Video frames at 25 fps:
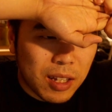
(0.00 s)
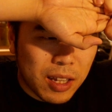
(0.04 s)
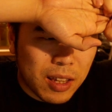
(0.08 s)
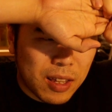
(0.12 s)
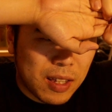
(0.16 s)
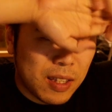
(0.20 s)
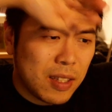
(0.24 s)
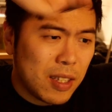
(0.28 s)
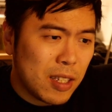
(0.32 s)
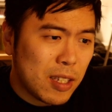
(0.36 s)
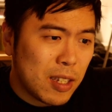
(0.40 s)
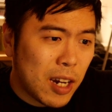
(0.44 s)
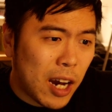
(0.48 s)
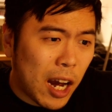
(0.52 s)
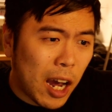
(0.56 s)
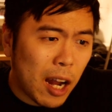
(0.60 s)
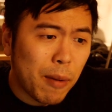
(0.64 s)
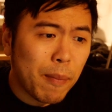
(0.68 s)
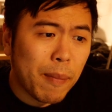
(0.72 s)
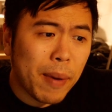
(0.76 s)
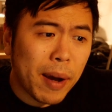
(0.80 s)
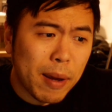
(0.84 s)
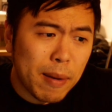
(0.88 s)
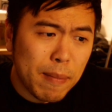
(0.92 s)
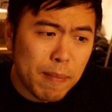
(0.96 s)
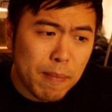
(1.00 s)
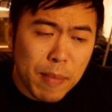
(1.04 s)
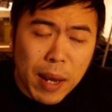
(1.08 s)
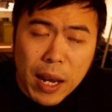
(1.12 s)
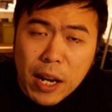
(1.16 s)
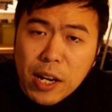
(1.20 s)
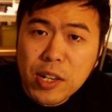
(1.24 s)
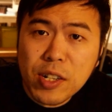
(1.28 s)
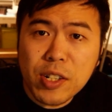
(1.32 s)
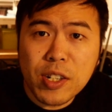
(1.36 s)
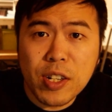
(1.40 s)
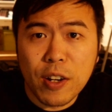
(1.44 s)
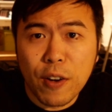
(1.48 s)
This is kind of my
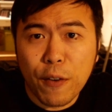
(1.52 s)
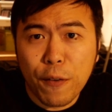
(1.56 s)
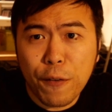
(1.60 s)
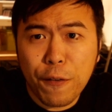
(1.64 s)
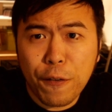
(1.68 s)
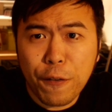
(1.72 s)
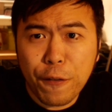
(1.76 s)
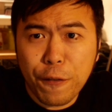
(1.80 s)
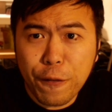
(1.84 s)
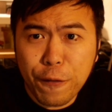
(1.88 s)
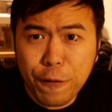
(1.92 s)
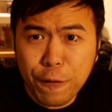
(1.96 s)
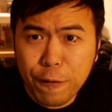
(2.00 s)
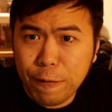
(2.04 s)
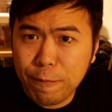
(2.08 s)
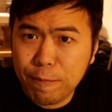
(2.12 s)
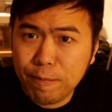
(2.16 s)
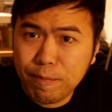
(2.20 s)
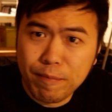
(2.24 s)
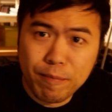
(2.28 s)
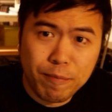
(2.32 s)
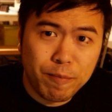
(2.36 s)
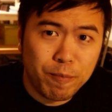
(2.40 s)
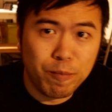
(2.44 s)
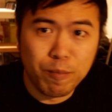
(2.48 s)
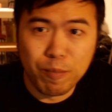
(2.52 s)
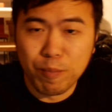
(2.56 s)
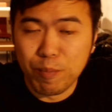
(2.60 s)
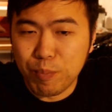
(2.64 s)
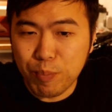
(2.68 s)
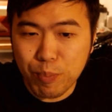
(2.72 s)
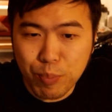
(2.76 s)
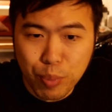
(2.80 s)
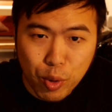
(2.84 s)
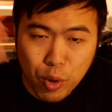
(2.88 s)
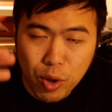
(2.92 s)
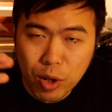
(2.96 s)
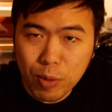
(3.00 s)
makeshift
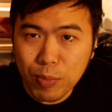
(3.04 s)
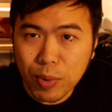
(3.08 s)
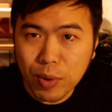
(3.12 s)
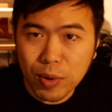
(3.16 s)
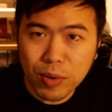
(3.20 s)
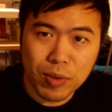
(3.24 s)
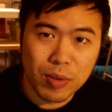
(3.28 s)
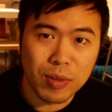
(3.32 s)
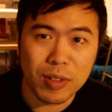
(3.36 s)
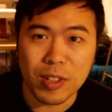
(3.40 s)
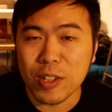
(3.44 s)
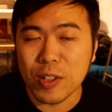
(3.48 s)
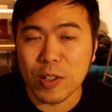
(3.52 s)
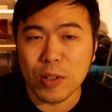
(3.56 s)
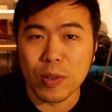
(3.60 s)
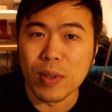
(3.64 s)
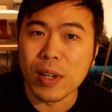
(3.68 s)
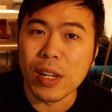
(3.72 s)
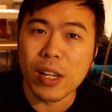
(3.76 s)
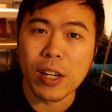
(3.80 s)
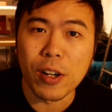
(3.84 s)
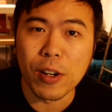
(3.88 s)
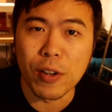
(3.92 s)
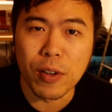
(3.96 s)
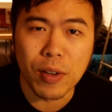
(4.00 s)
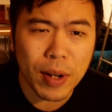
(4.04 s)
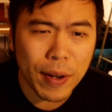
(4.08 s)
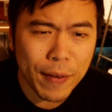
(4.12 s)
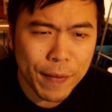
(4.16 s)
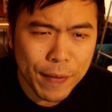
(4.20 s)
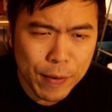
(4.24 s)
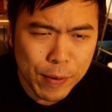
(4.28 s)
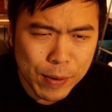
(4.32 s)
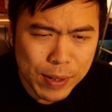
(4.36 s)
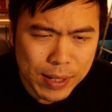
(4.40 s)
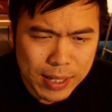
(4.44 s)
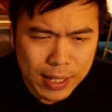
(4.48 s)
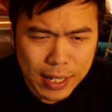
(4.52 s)
portable studio, if
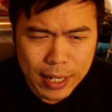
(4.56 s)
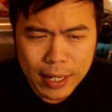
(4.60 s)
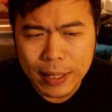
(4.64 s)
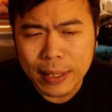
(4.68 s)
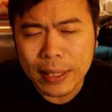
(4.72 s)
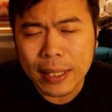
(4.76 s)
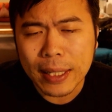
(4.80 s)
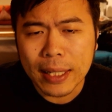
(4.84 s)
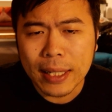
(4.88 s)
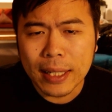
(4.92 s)
you would say.